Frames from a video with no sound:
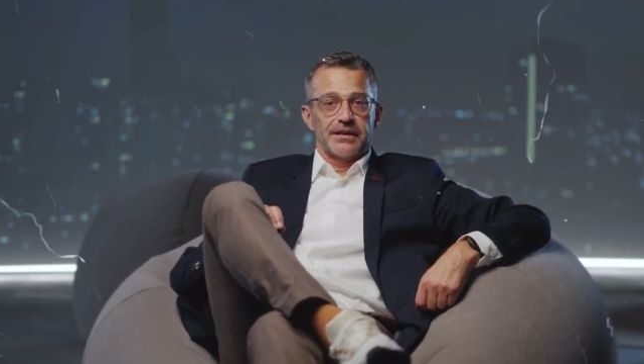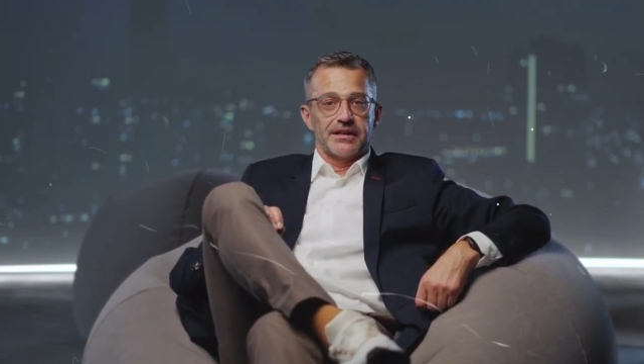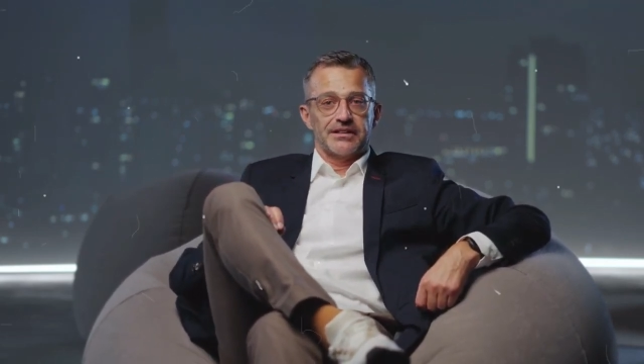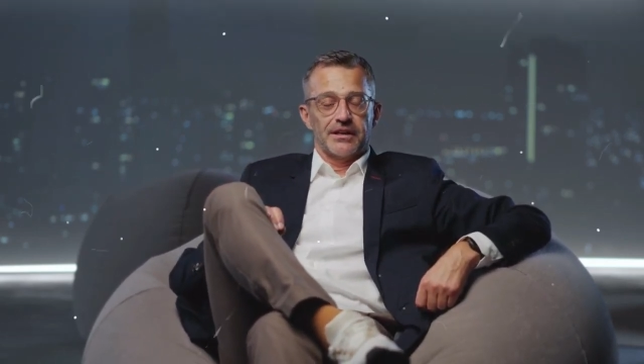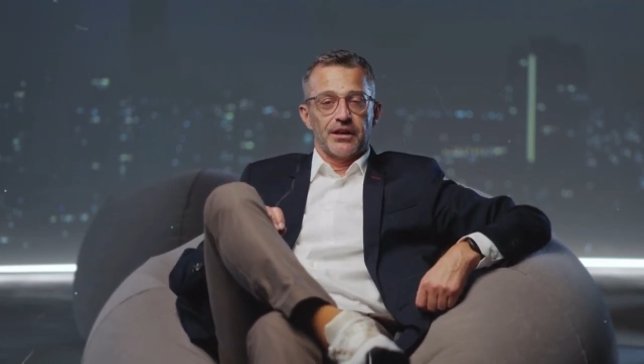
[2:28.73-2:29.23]

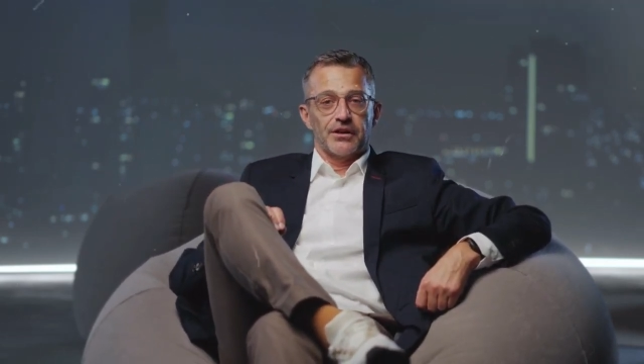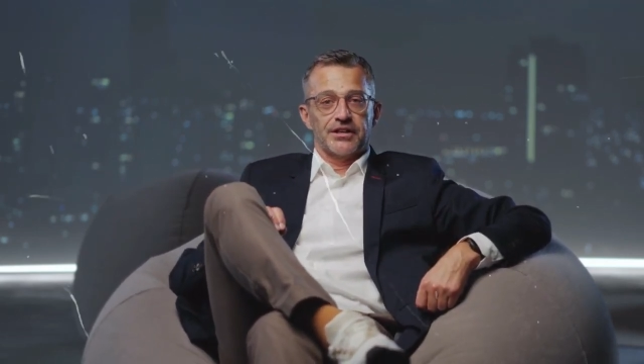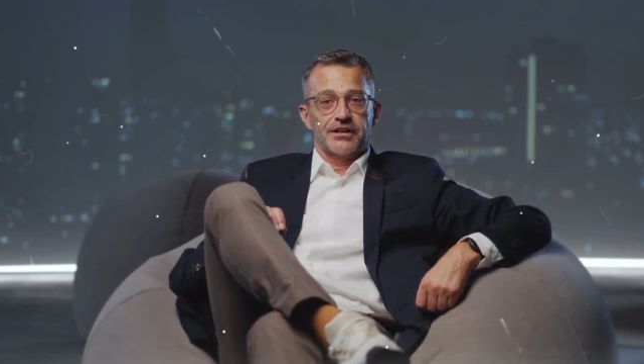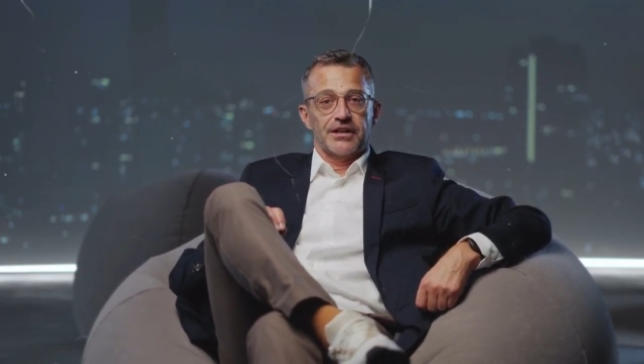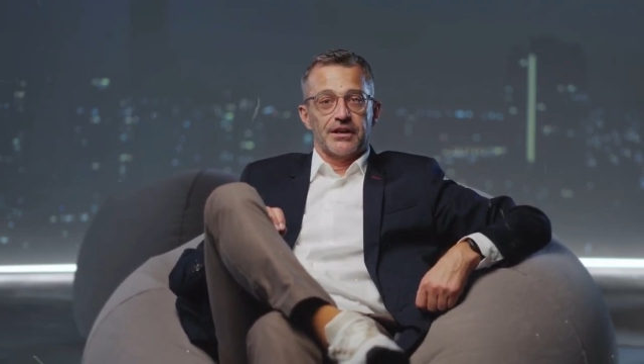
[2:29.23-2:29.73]
He's
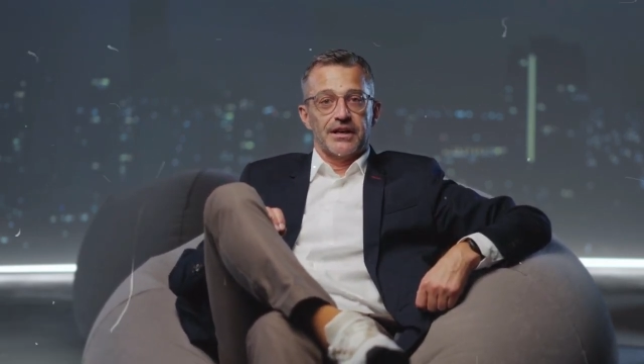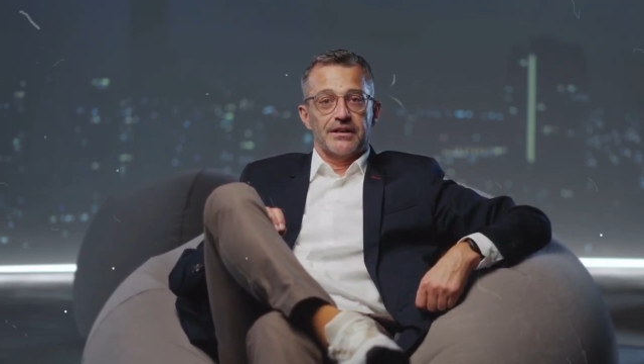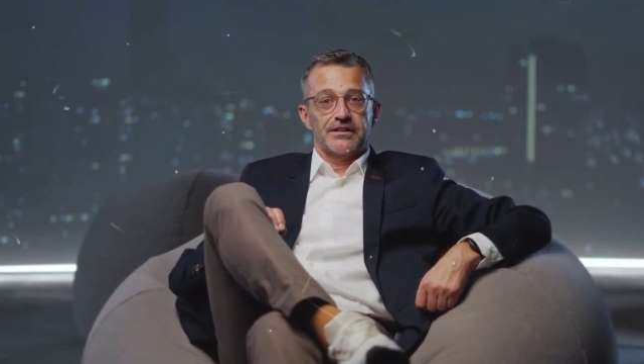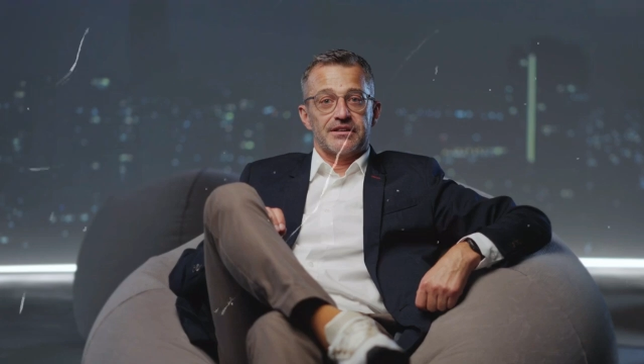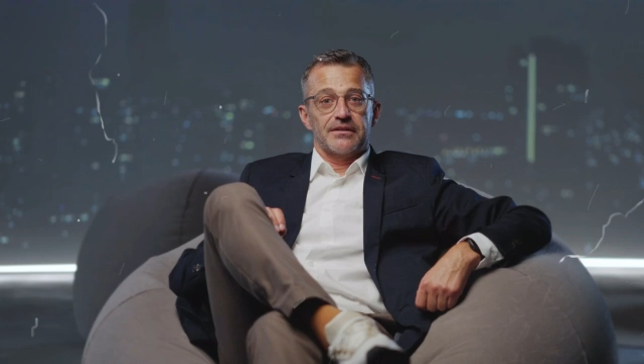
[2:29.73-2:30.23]
allergic to
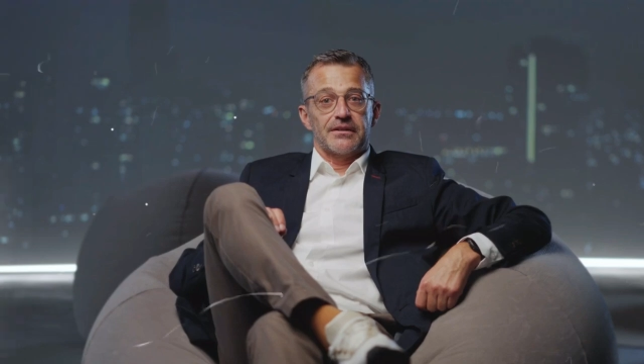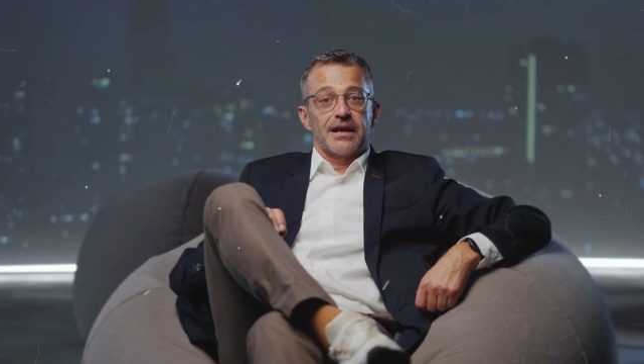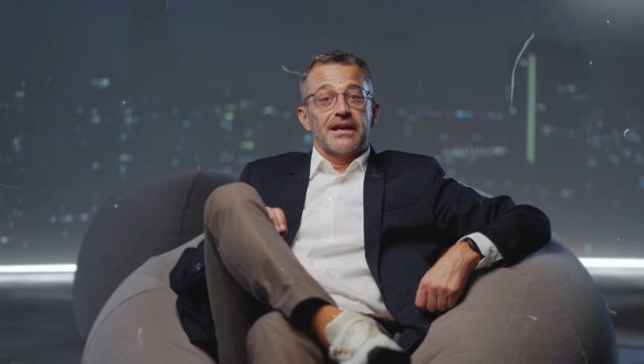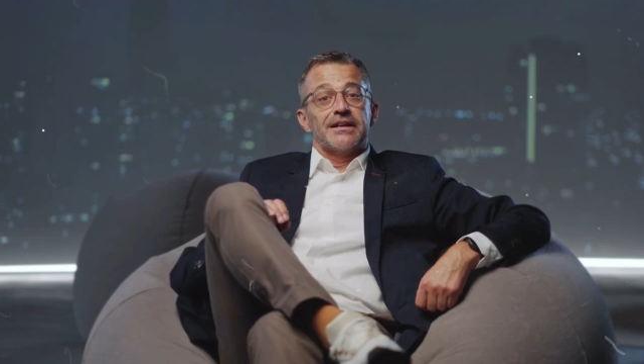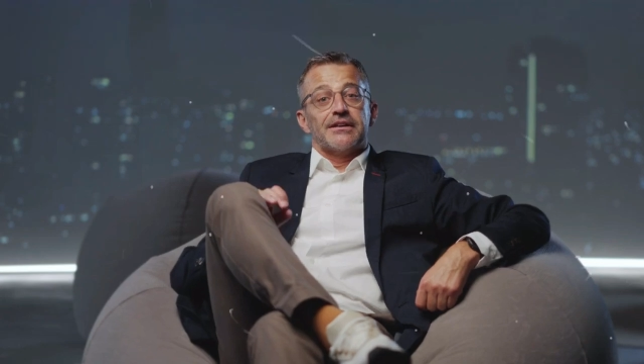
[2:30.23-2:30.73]
cliques,
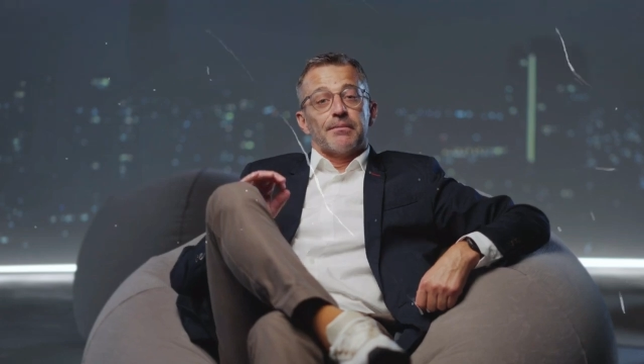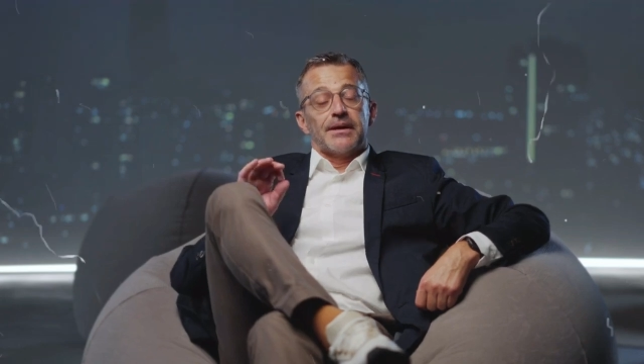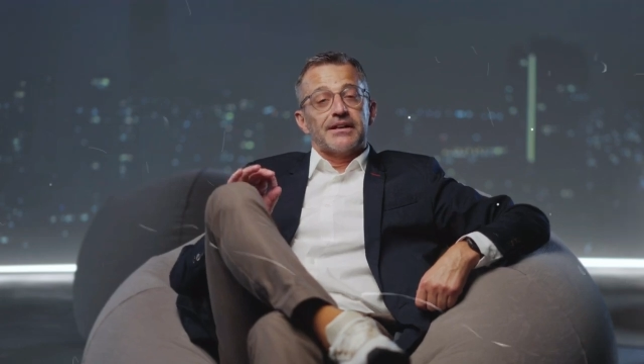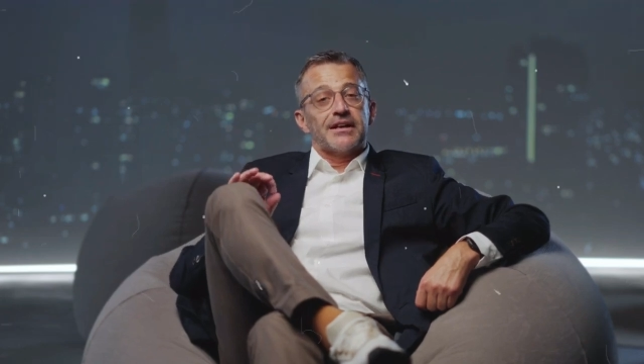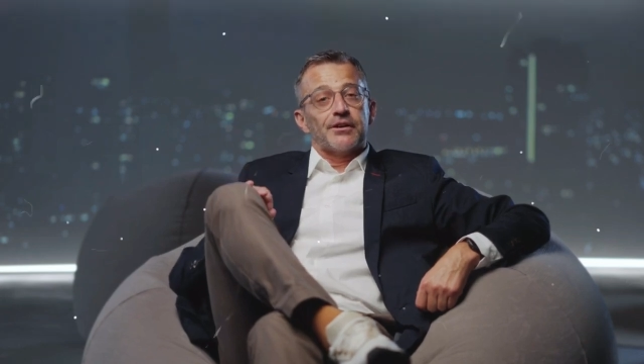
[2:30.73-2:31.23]
and his
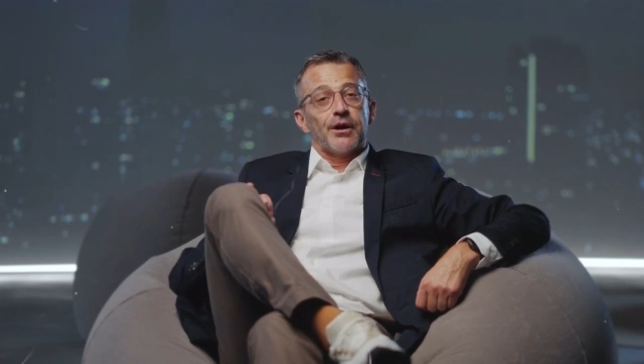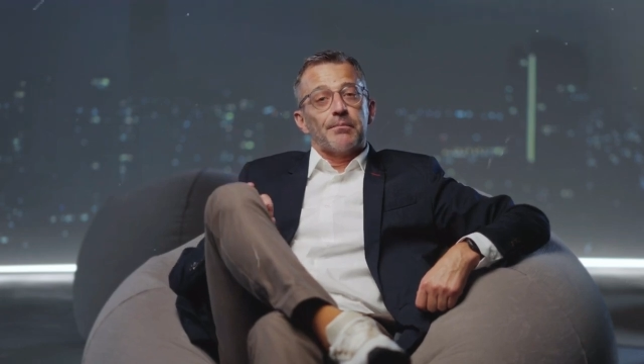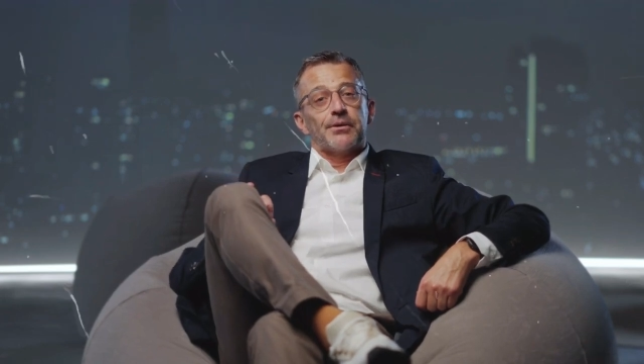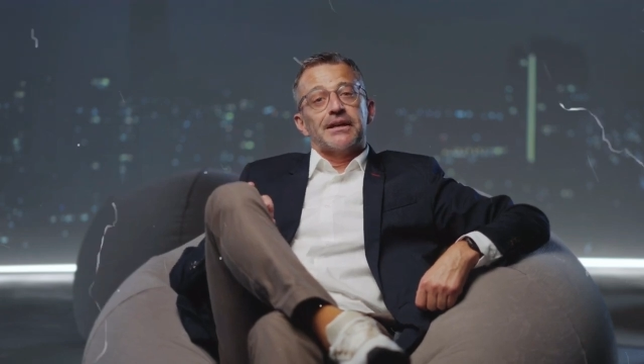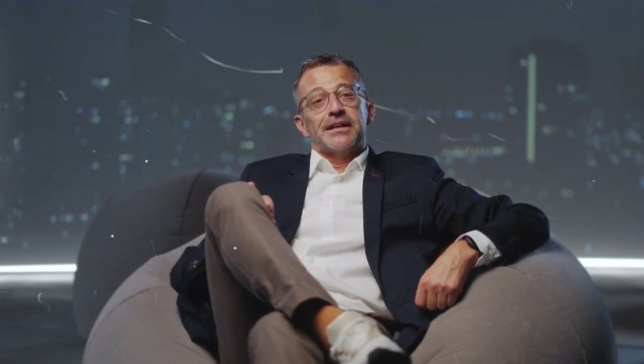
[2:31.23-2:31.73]
ability to
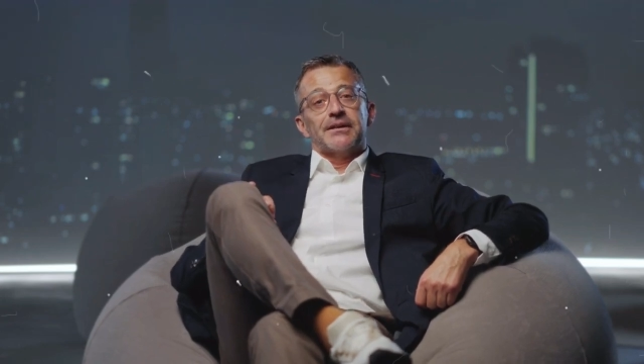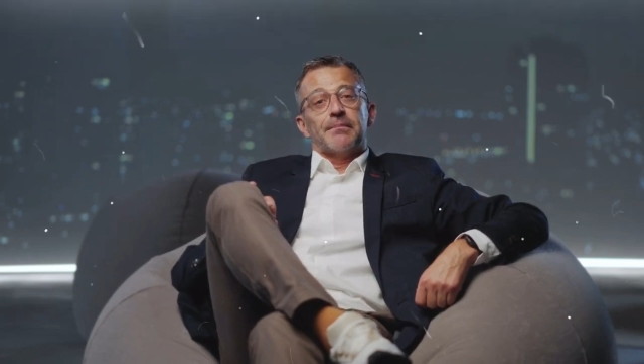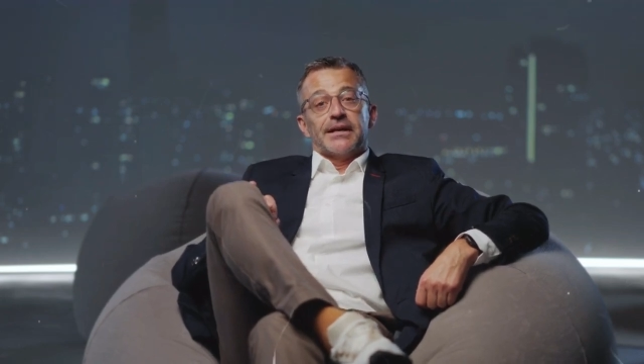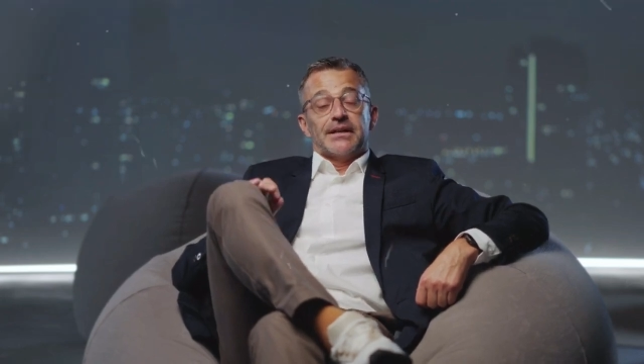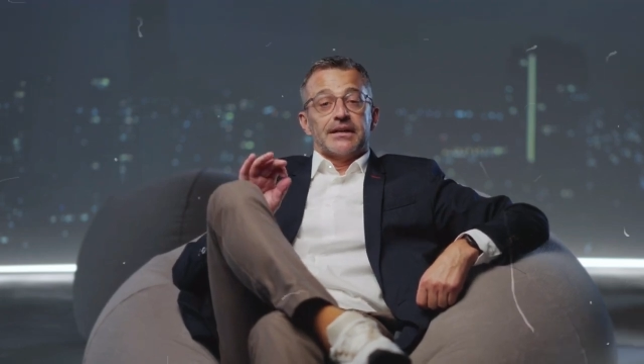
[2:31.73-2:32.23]
operate
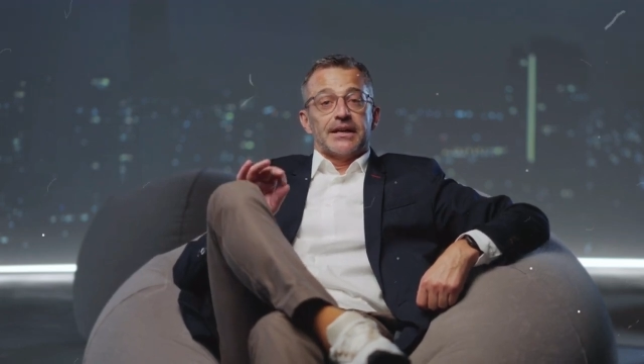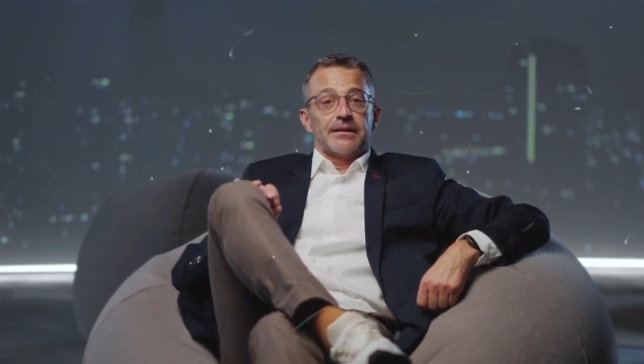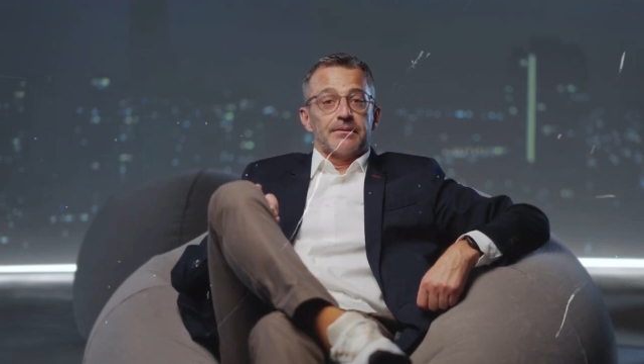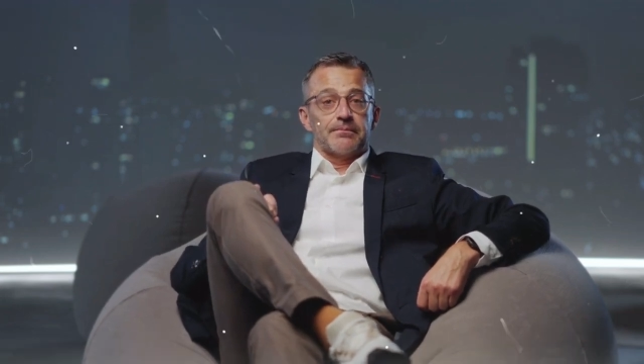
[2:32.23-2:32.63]
independently?